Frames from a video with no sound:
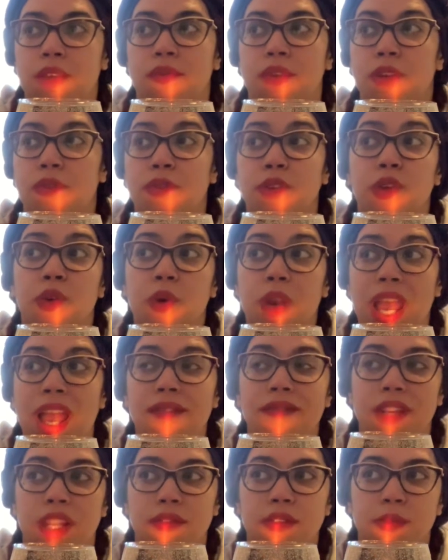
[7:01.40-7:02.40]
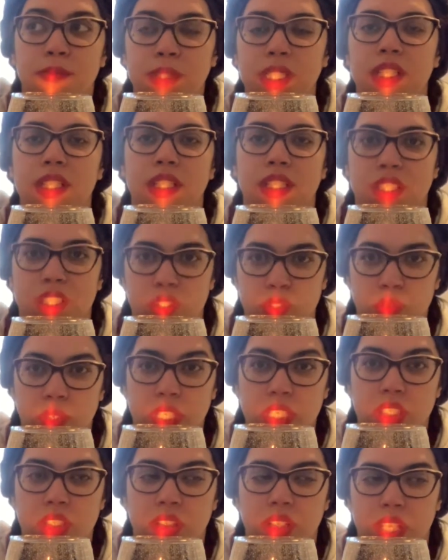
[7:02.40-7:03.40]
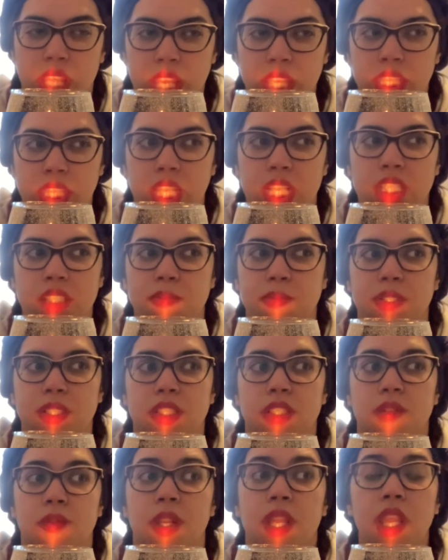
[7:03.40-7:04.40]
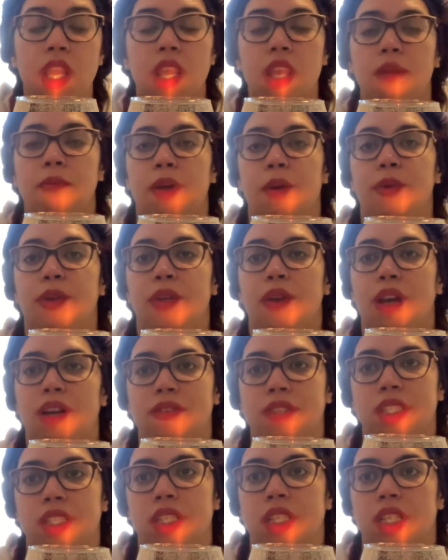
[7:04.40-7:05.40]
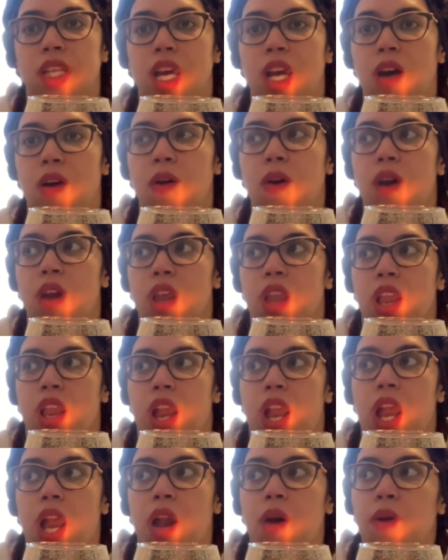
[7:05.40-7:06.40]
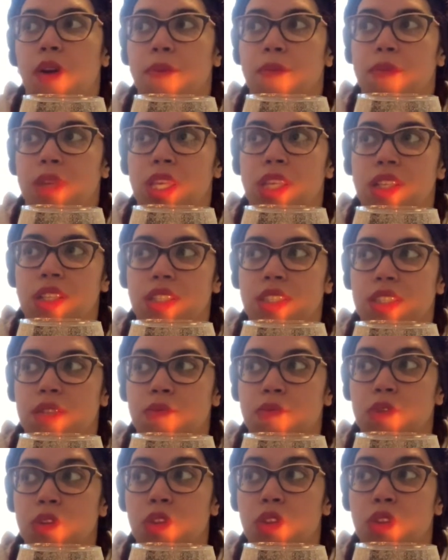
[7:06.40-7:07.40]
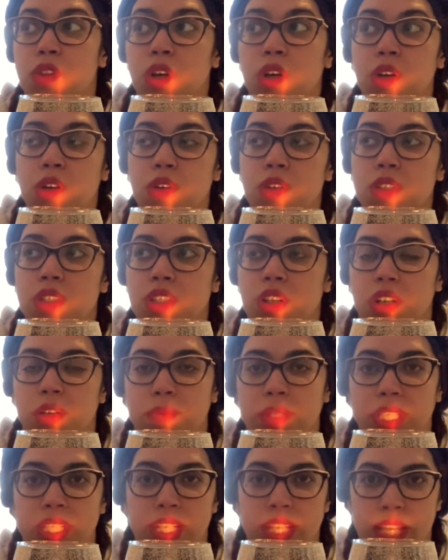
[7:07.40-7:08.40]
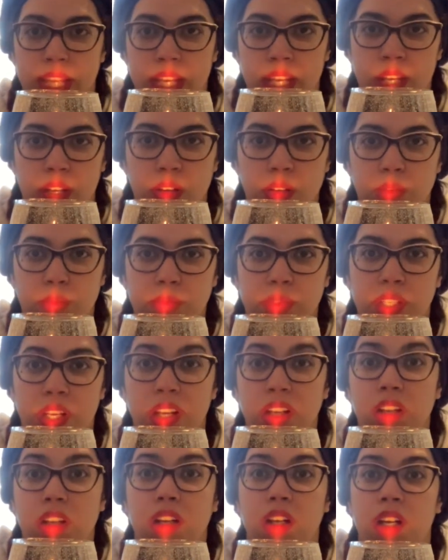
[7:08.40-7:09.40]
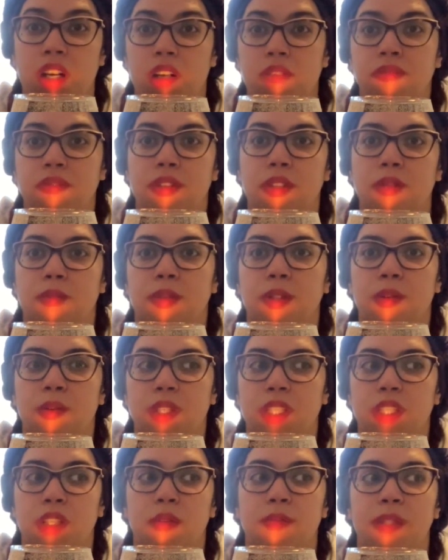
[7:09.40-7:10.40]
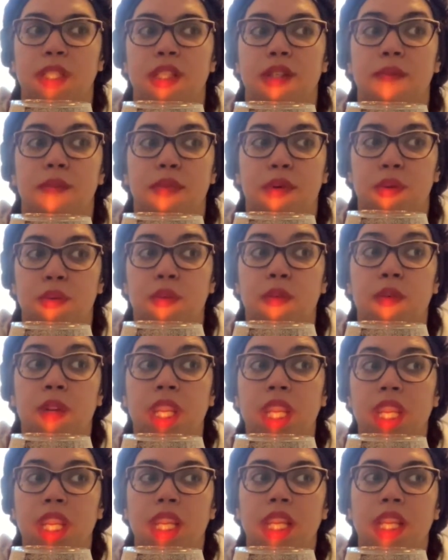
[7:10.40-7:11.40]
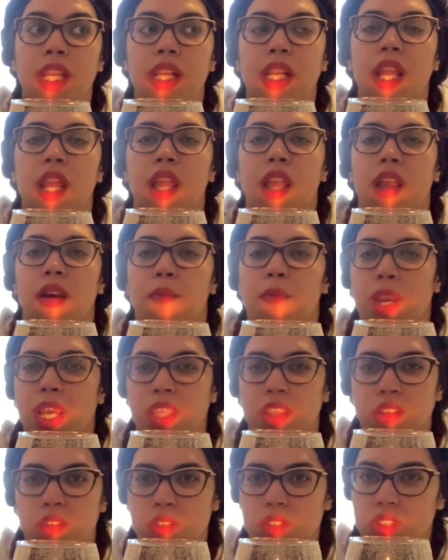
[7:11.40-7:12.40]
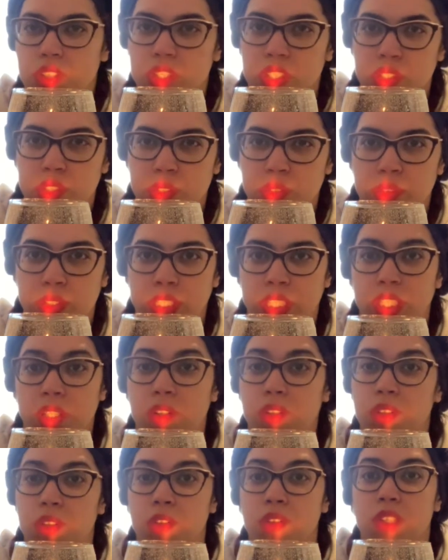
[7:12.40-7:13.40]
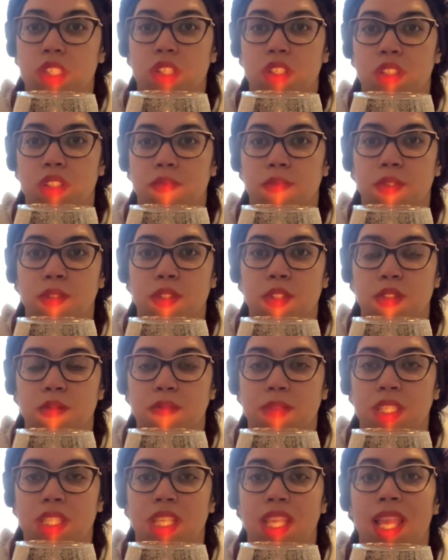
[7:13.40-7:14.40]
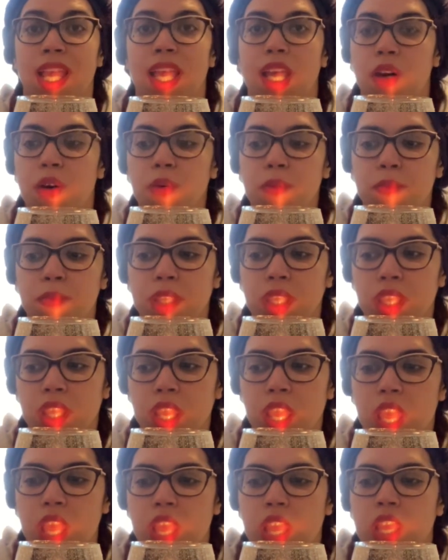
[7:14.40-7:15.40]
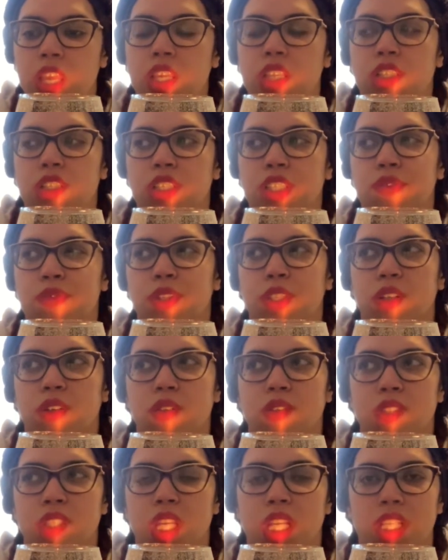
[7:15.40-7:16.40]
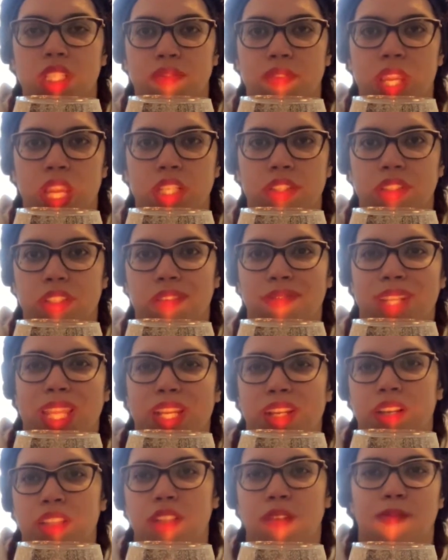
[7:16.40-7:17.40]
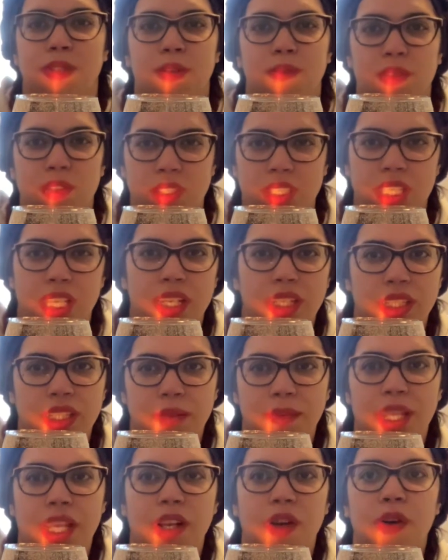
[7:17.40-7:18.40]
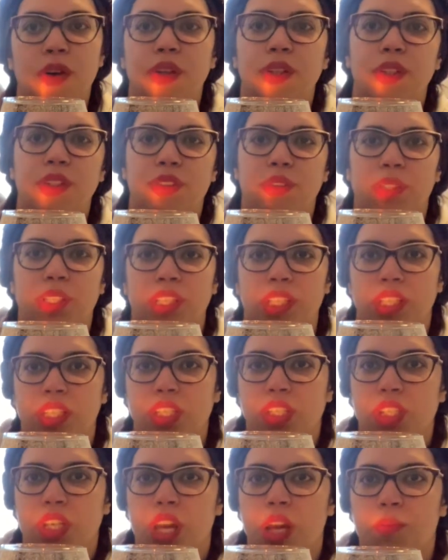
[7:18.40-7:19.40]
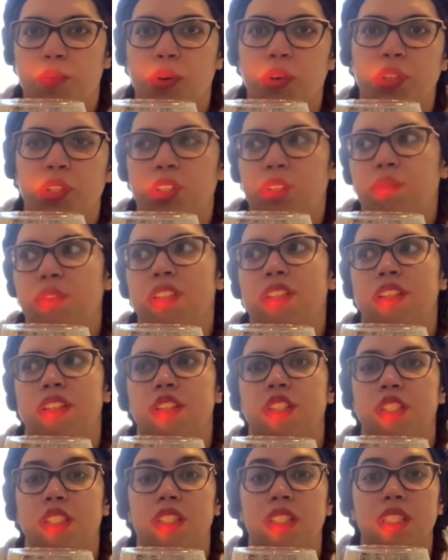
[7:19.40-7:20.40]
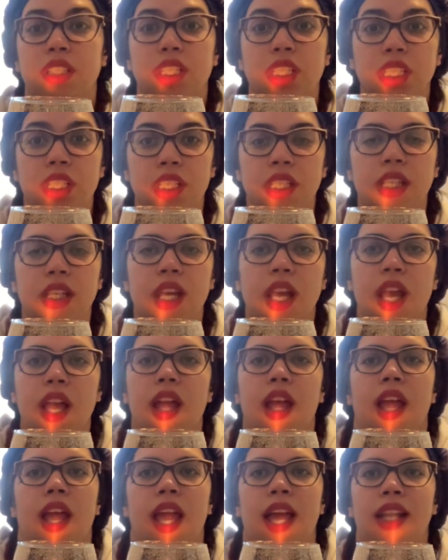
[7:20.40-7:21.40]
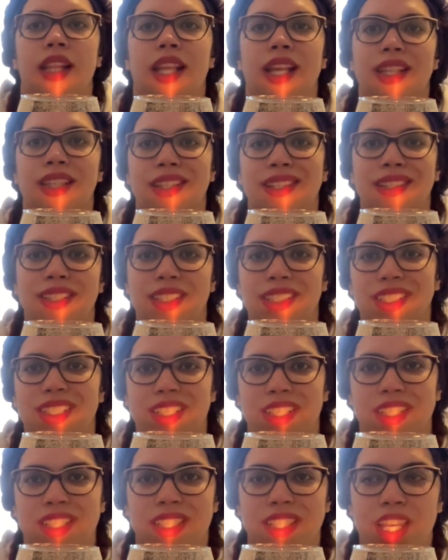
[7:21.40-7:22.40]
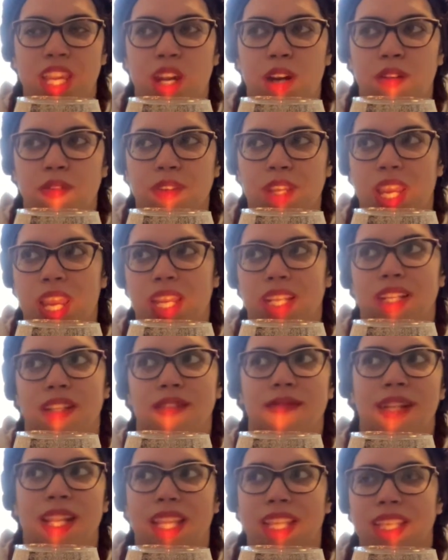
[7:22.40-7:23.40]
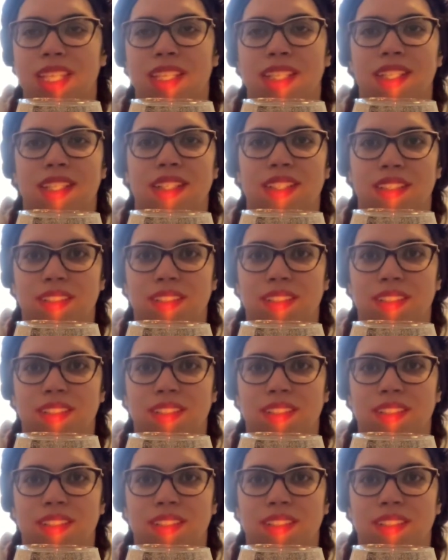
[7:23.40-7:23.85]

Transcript: if you have never been in a situation like that, let's put it this way, maybe you have seen how it makes those that are being helped uncomfortable when they're being paraded by those that are donating, or those that are supposed to be helping, just for their own satisfaction of like other people telling them like, oh, you're doing a good job, or you're doing such a good deed. And then the deed itself kind of like